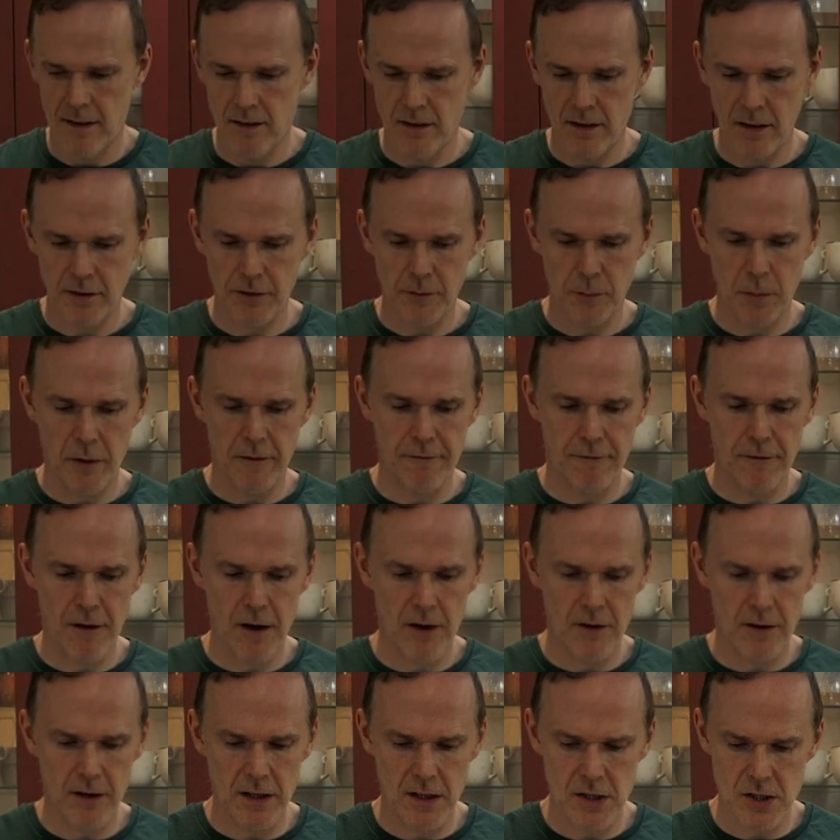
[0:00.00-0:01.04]
You have to be
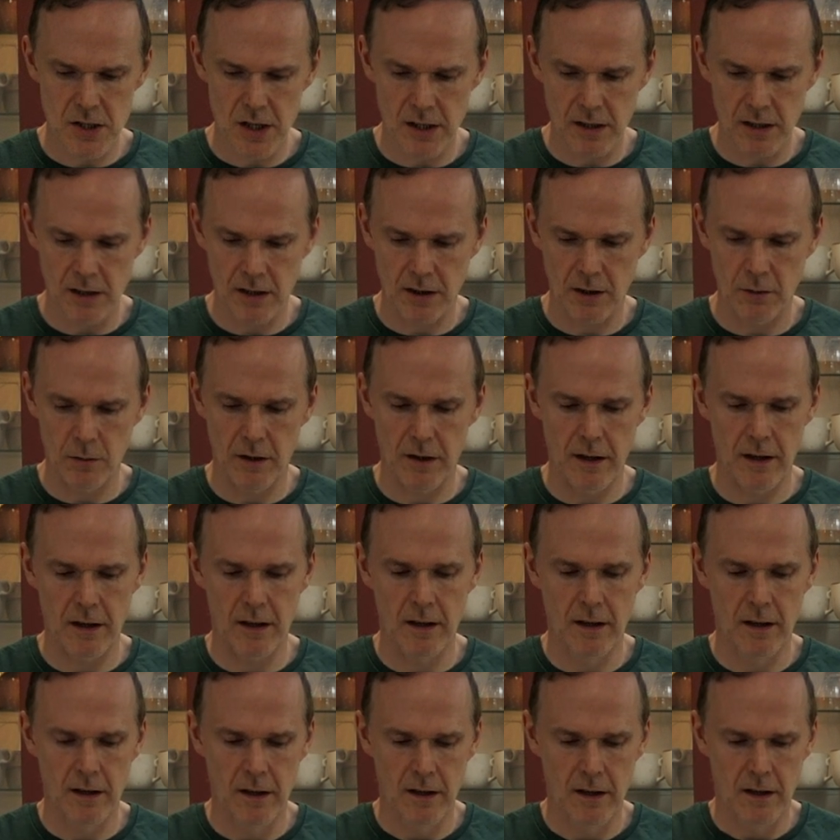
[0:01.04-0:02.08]
very gentle with
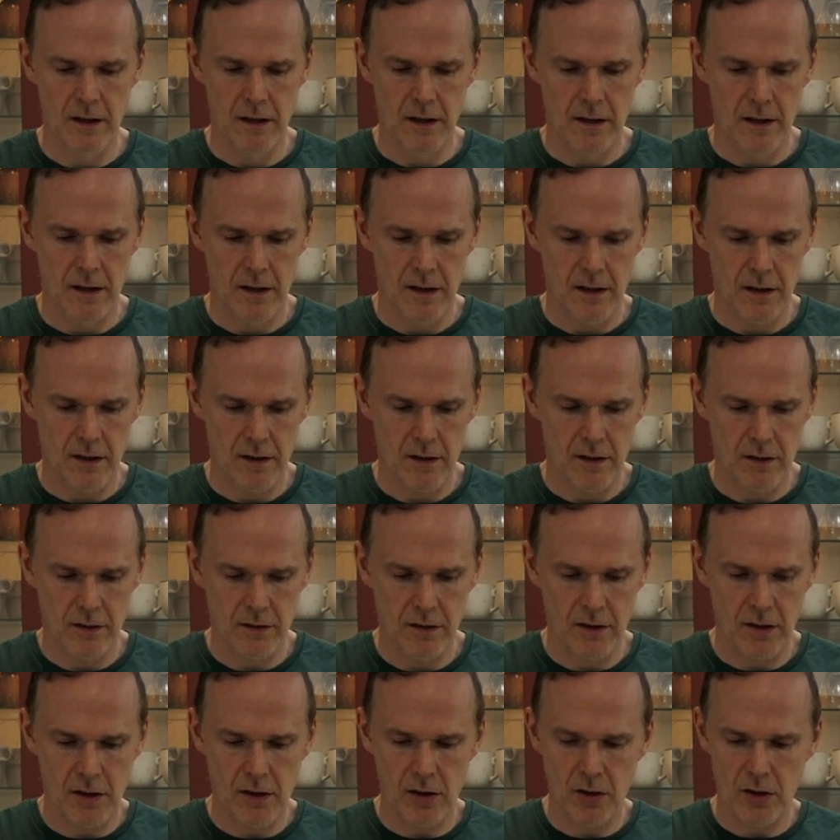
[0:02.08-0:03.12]
it,
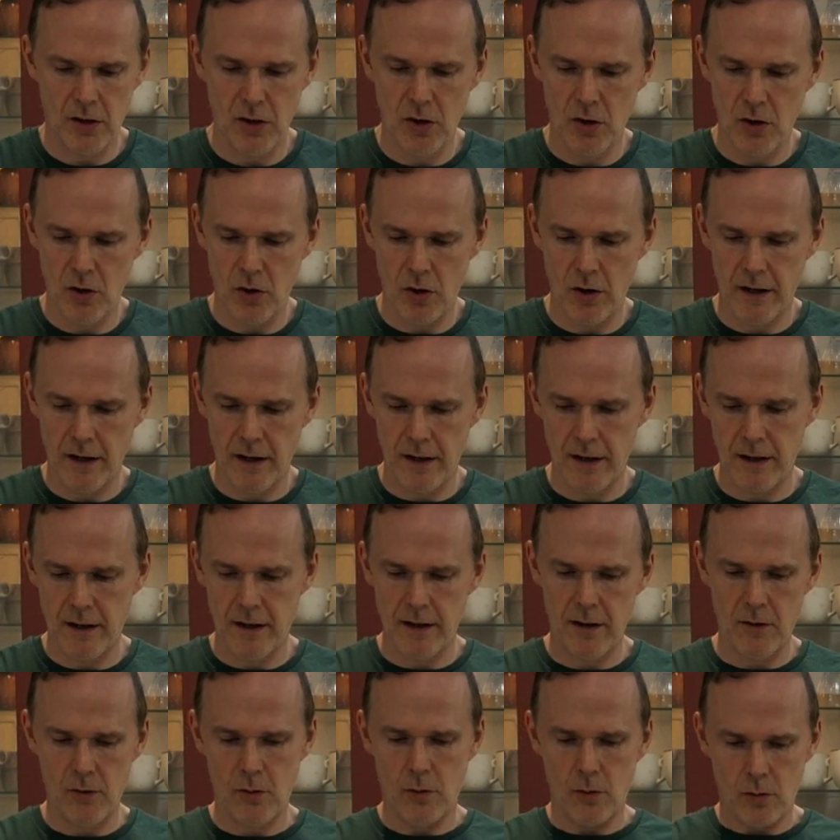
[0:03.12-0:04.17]
because you could knock it and
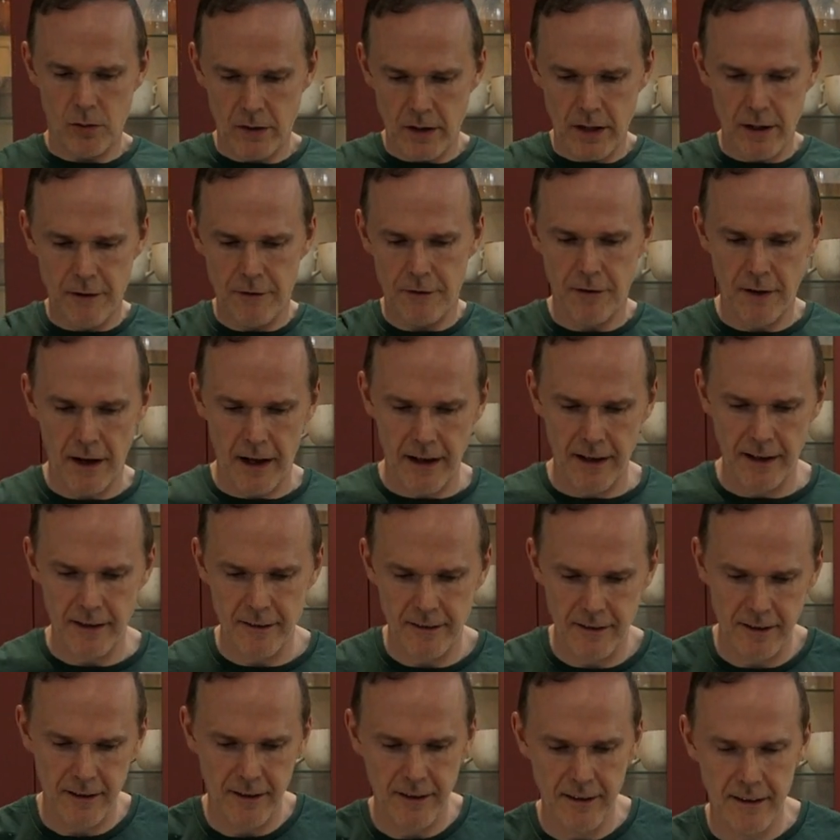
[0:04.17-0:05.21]
it will
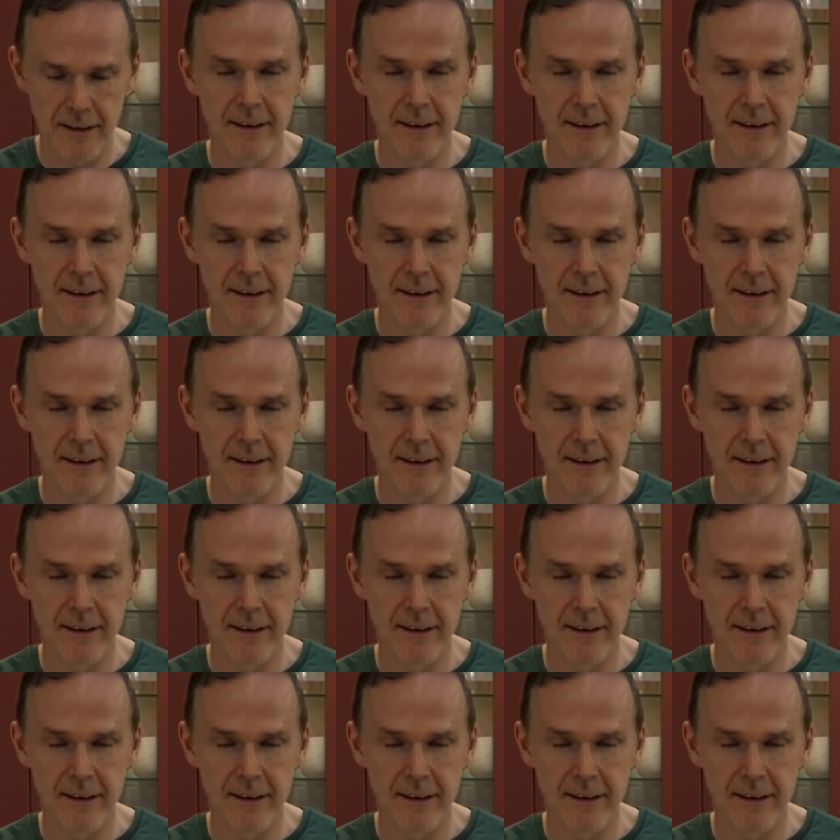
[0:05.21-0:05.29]
deflate.